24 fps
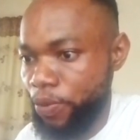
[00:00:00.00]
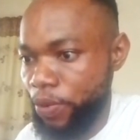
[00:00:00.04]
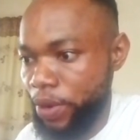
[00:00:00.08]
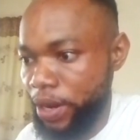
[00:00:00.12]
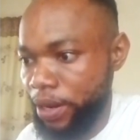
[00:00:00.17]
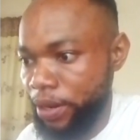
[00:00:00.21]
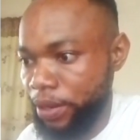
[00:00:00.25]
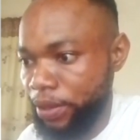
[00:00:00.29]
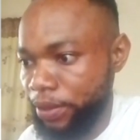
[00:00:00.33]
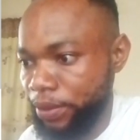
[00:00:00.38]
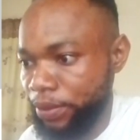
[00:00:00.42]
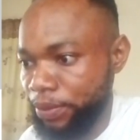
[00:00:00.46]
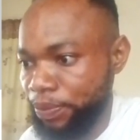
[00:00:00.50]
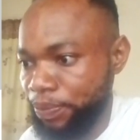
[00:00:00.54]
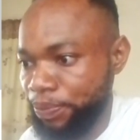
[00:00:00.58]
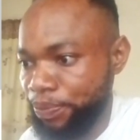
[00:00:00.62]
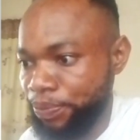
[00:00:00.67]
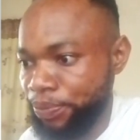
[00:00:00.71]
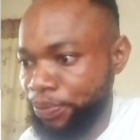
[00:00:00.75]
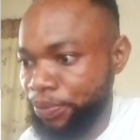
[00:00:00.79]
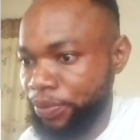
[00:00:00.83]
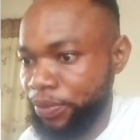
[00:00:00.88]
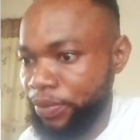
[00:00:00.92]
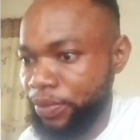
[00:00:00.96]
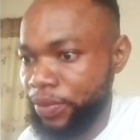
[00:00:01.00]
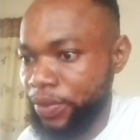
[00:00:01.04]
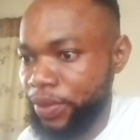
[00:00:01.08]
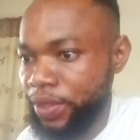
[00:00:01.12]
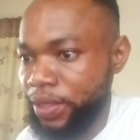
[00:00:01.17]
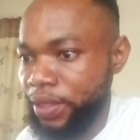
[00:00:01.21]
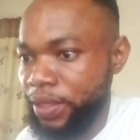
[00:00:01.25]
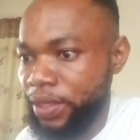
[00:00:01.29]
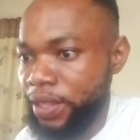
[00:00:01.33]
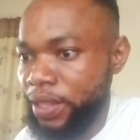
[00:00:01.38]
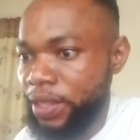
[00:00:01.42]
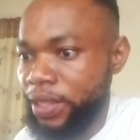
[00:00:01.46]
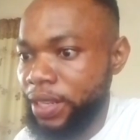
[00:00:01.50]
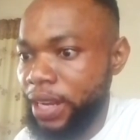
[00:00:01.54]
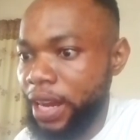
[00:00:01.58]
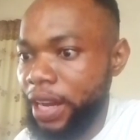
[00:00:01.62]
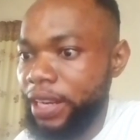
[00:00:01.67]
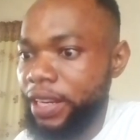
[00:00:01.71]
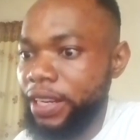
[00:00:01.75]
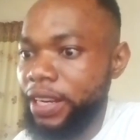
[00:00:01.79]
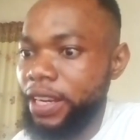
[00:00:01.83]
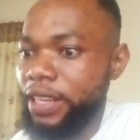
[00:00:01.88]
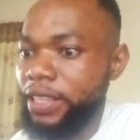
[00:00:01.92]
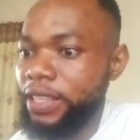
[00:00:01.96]
well. Now
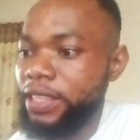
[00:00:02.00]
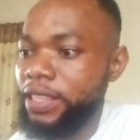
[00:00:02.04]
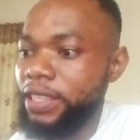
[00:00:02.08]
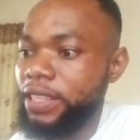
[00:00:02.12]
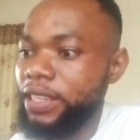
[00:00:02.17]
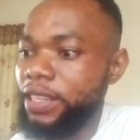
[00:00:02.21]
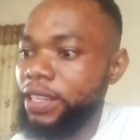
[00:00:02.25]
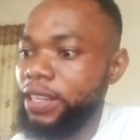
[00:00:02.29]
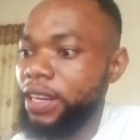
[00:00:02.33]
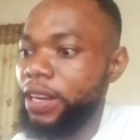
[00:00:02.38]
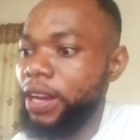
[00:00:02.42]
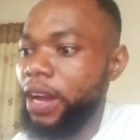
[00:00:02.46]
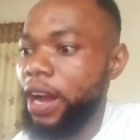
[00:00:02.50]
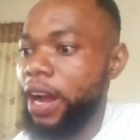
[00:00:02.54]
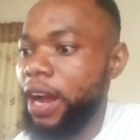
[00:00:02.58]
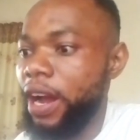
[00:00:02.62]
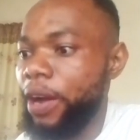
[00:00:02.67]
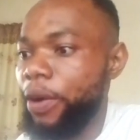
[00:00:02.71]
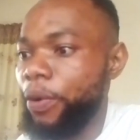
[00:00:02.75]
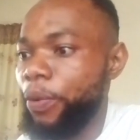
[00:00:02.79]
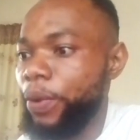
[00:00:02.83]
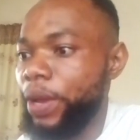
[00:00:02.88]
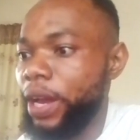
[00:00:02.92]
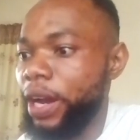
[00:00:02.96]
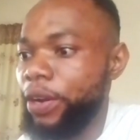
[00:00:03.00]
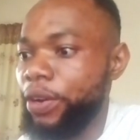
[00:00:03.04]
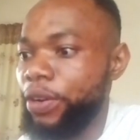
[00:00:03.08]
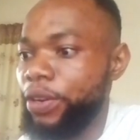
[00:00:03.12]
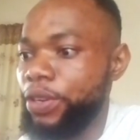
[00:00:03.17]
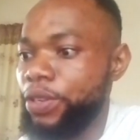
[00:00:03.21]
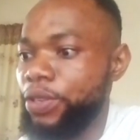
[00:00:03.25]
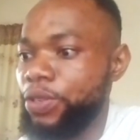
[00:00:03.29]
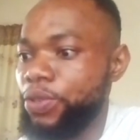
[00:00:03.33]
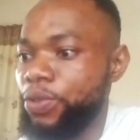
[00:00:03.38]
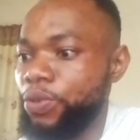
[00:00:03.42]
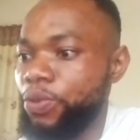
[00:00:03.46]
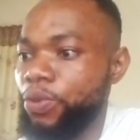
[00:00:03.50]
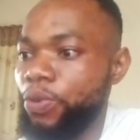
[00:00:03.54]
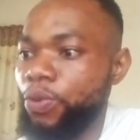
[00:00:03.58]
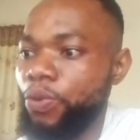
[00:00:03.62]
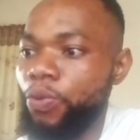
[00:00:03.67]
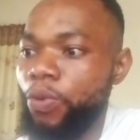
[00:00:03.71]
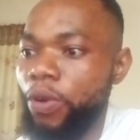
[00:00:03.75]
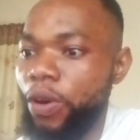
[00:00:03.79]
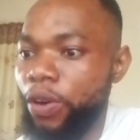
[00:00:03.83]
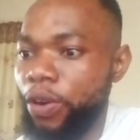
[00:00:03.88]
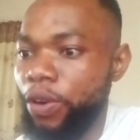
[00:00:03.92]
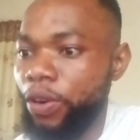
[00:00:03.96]
the next thing we are going to
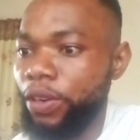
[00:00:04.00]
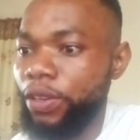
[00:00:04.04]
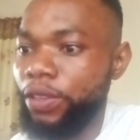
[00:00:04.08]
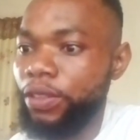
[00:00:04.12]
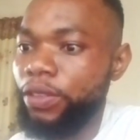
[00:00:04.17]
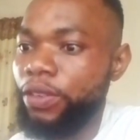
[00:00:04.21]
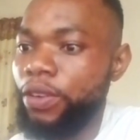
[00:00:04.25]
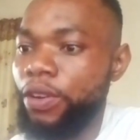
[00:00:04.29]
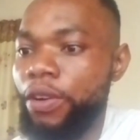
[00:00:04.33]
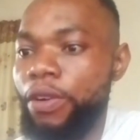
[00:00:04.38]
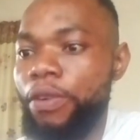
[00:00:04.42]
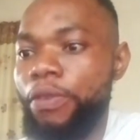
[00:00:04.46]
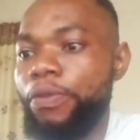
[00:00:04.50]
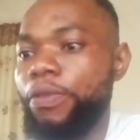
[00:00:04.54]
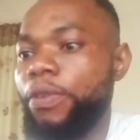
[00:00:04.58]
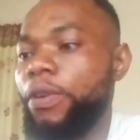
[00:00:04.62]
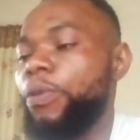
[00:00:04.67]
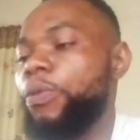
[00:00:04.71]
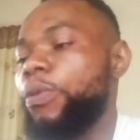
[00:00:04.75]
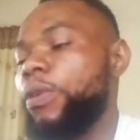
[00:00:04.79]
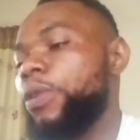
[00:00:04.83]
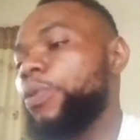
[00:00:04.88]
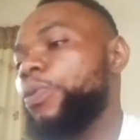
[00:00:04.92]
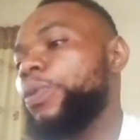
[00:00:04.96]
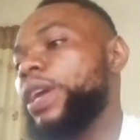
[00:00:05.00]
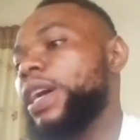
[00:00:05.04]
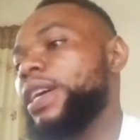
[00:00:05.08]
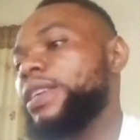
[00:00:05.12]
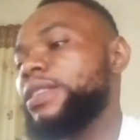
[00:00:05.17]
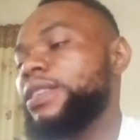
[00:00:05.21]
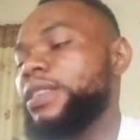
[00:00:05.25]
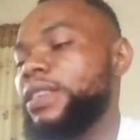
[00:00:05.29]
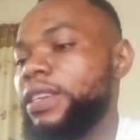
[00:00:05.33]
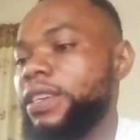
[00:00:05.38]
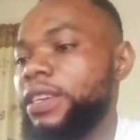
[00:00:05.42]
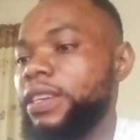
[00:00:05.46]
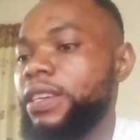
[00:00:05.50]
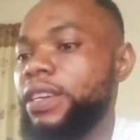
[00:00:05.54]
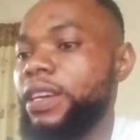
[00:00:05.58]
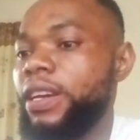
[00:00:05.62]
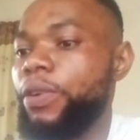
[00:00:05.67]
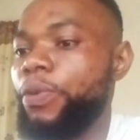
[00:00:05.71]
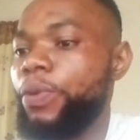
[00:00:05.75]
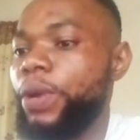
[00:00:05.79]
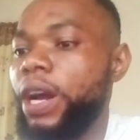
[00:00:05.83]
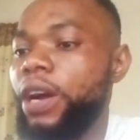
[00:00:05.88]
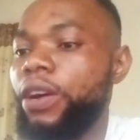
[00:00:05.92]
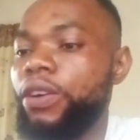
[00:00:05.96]
work on, from what we are seeing
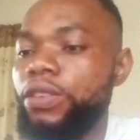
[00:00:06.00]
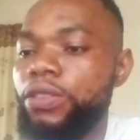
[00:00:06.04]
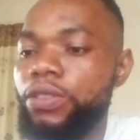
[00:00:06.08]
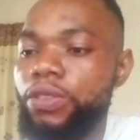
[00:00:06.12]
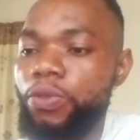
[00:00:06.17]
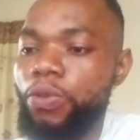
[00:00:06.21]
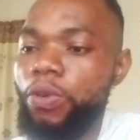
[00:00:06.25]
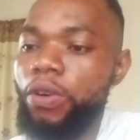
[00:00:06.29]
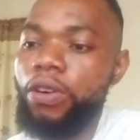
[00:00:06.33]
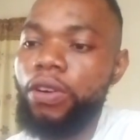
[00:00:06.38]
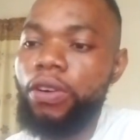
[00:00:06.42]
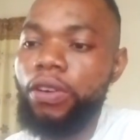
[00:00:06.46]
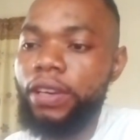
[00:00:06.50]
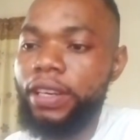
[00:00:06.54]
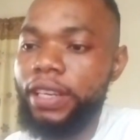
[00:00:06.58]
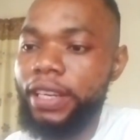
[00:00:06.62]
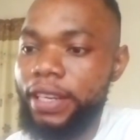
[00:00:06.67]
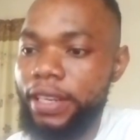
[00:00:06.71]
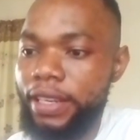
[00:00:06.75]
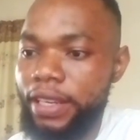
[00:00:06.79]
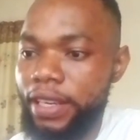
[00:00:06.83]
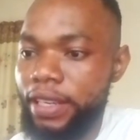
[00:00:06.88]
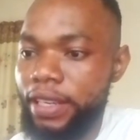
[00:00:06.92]
here, we are going to work on the